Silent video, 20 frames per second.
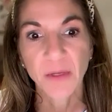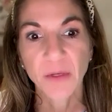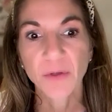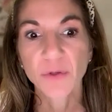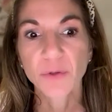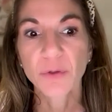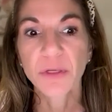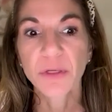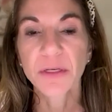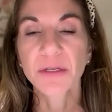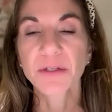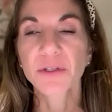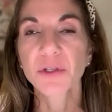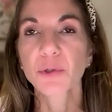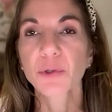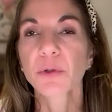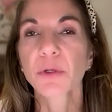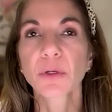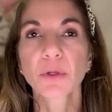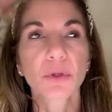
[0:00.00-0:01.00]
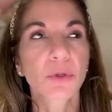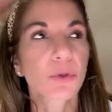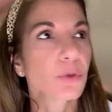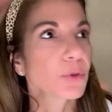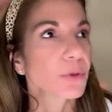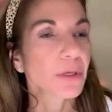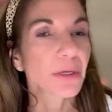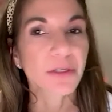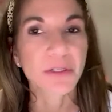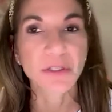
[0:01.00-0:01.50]
You needed to
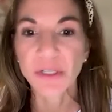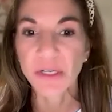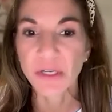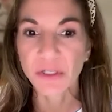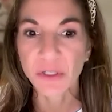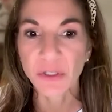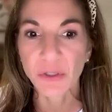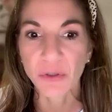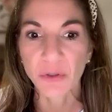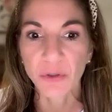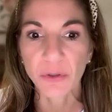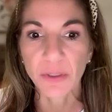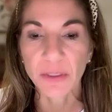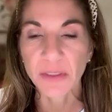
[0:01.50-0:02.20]
include additional